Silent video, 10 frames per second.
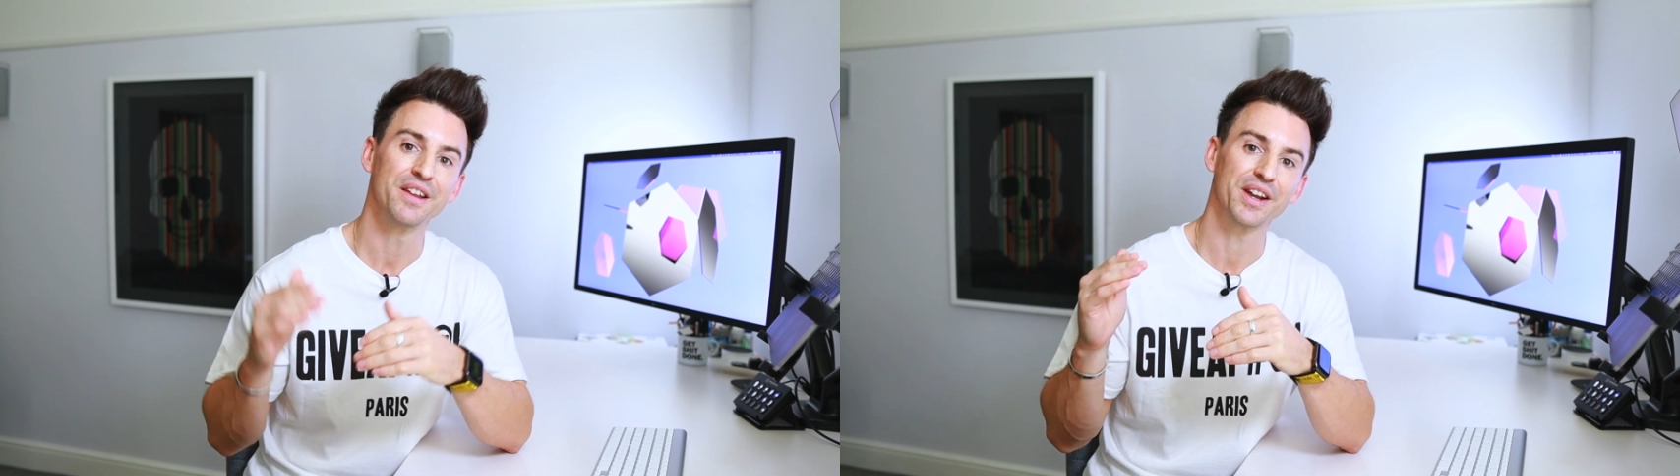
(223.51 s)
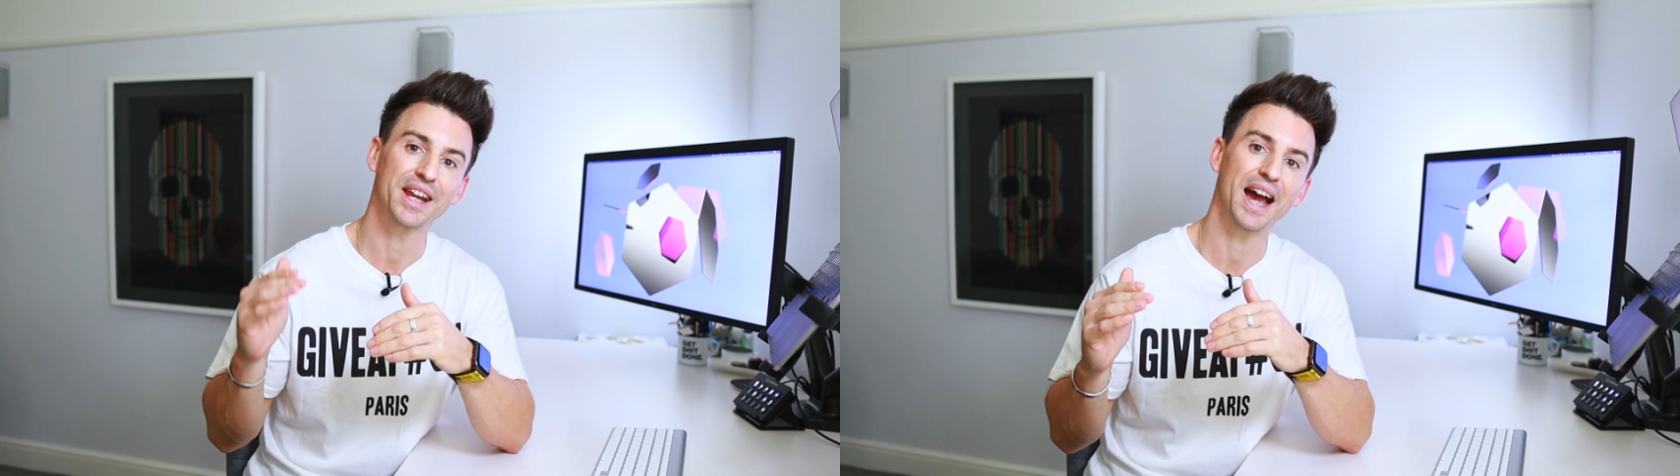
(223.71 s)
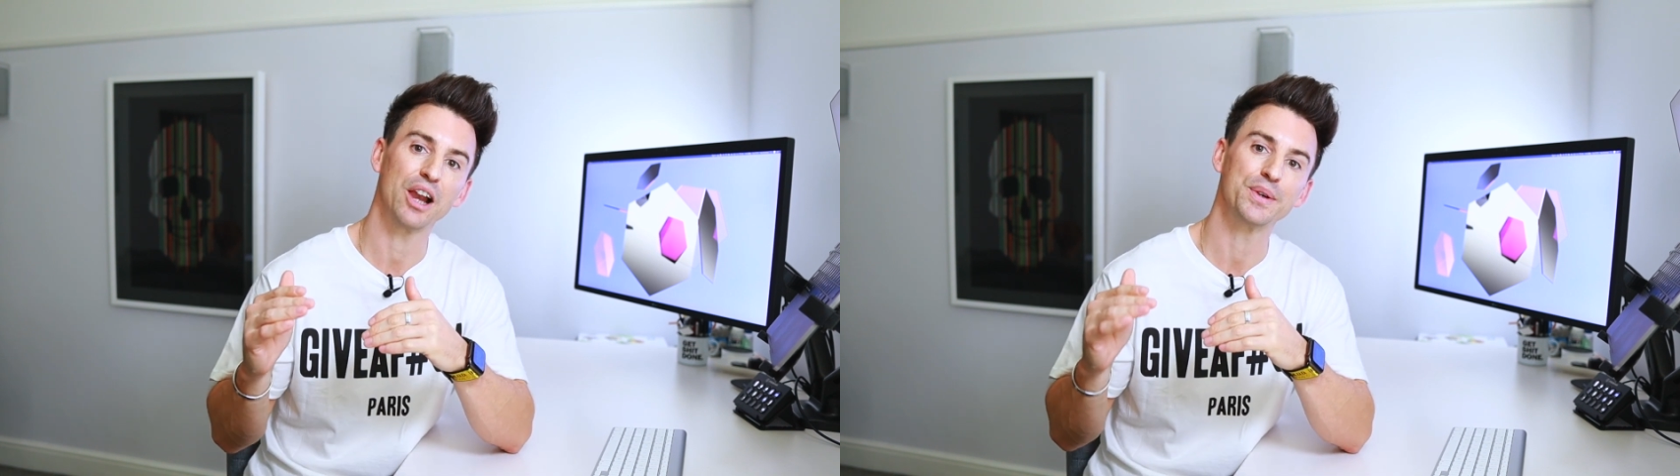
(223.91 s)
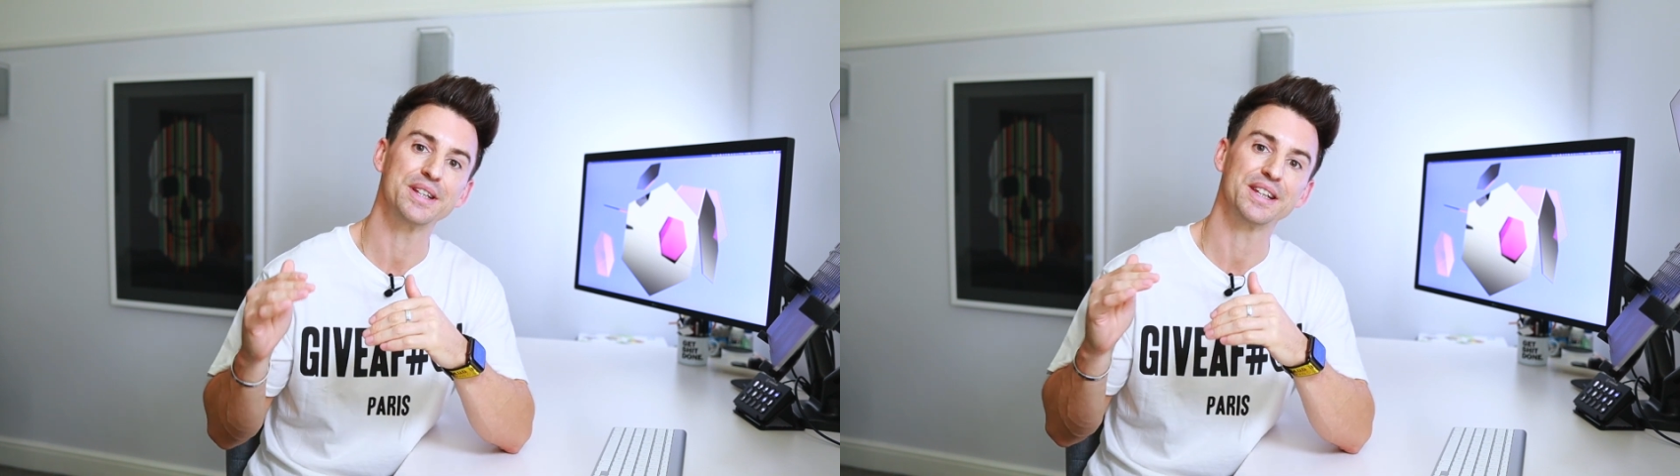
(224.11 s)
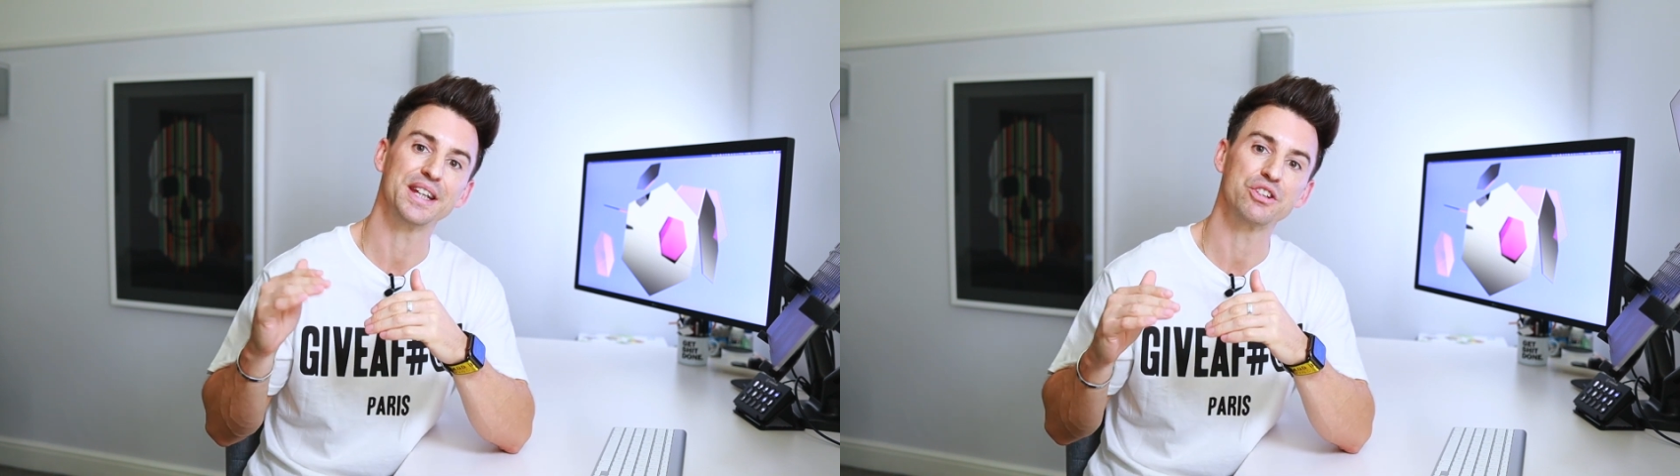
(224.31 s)
The
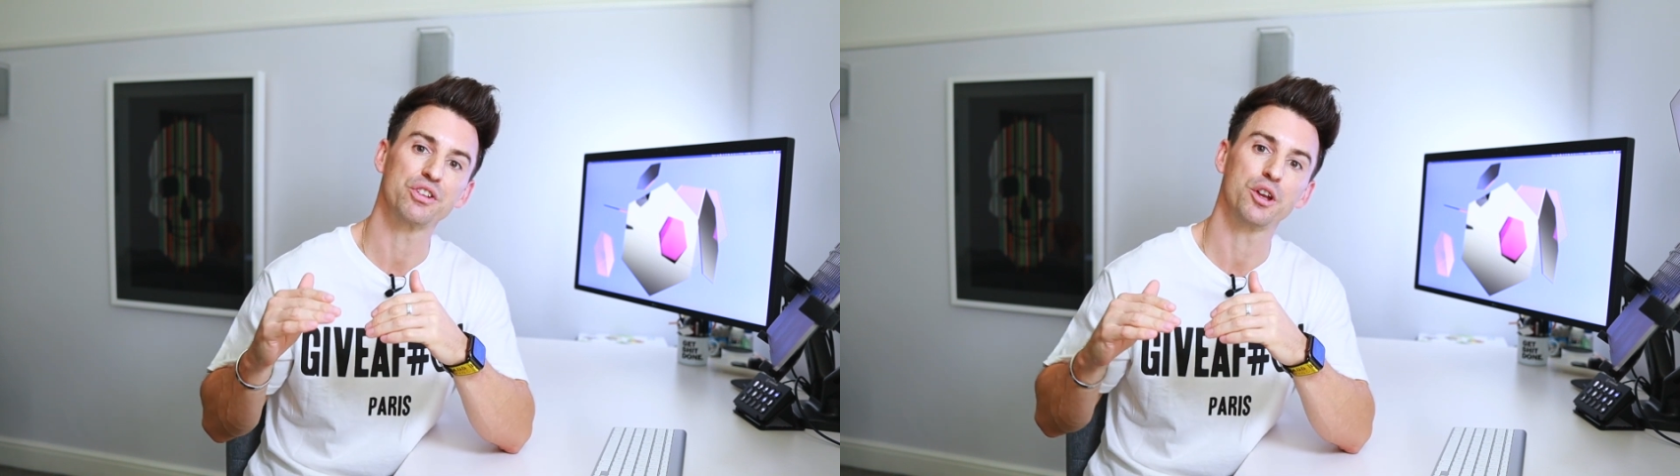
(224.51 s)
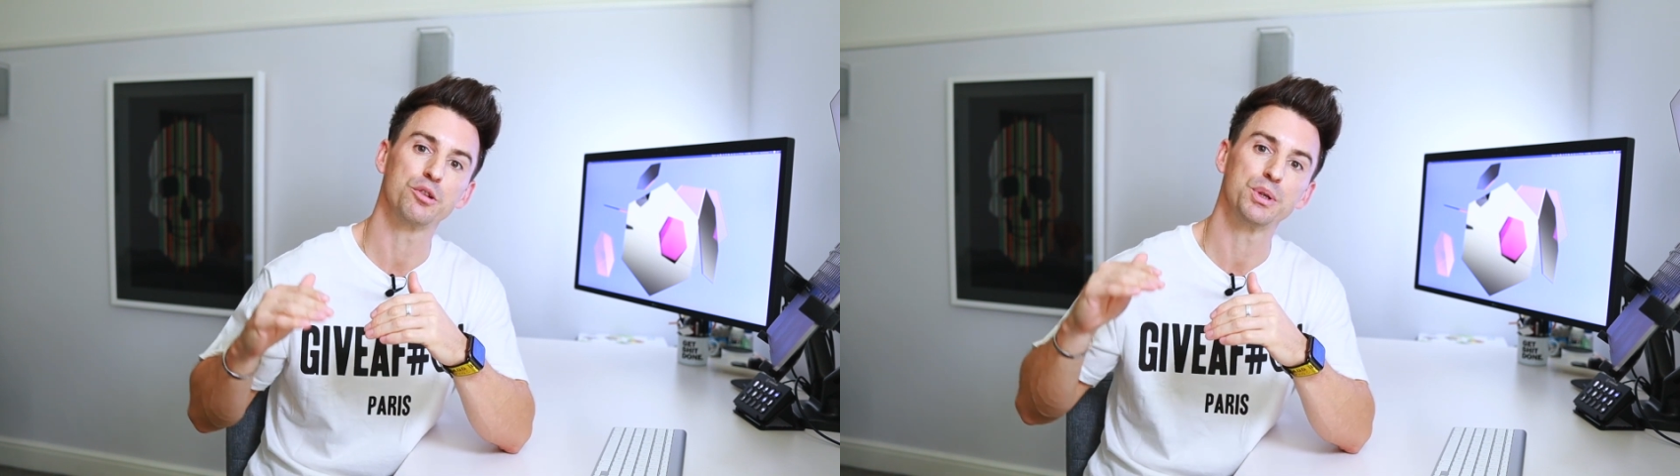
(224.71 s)
calories in each of those